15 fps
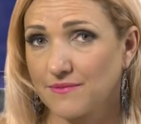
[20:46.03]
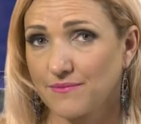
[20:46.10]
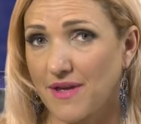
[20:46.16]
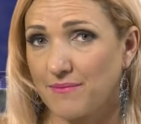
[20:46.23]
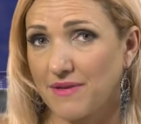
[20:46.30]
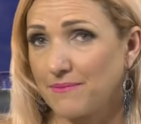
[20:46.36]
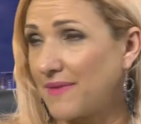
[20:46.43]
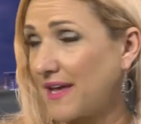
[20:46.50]

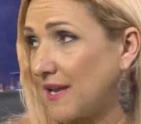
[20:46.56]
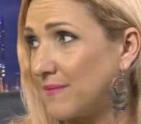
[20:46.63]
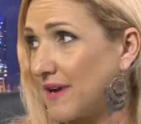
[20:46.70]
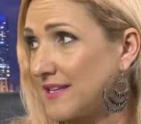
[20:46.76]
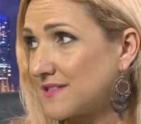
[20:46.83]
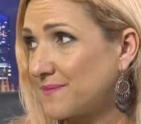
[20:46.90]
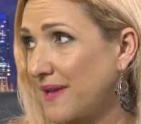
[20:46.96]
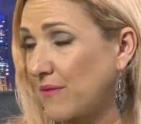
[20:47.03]
Maybe money
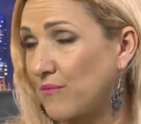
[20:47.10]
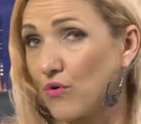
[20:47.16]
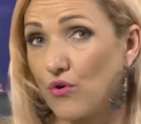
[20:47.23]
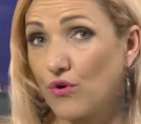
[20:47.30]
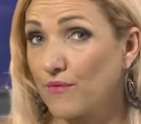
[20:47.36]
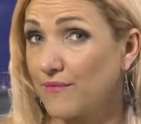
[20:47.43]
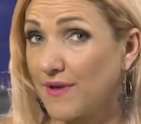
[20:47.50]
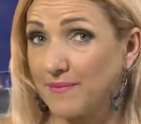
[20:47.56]
might speak
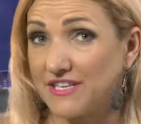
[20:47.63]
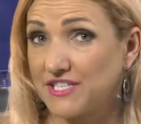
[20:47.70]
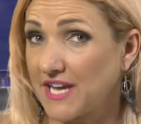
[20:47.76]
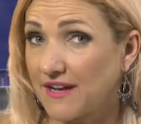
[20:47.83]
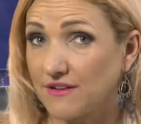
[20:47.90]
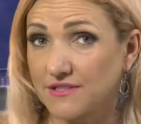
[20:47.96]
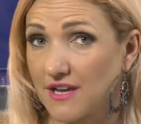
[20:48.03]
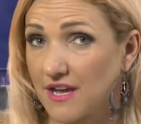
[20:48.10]
more, maybe
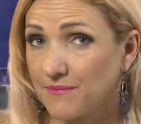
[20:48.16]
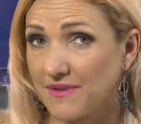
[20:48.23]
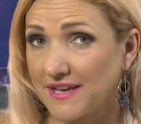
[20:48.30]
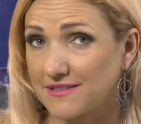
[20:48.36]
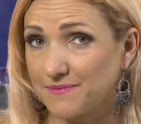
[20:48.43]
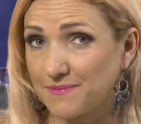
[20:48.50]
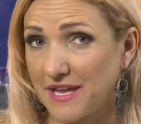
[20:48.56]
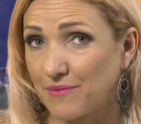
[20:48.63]
jail time
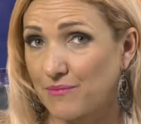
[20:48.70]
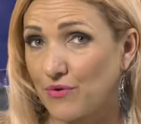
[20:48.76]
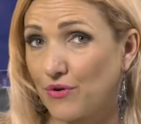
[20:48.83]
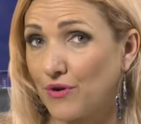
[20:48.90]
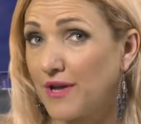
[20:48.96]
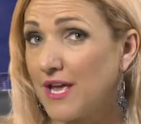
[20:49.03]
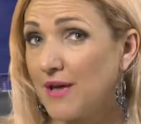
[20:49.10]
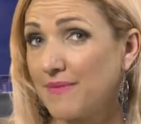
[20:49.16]
might speak more.